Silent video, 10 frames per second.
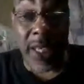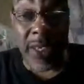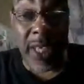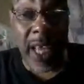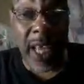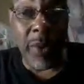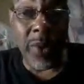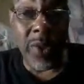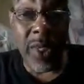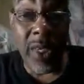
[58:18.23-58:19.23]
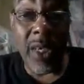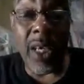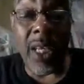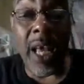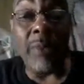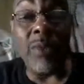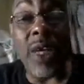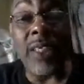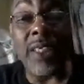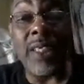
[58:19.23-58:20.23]
that they are scammers. And
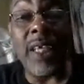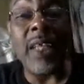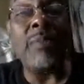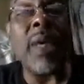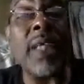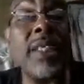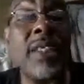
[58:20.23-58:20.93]
I'm trying to say the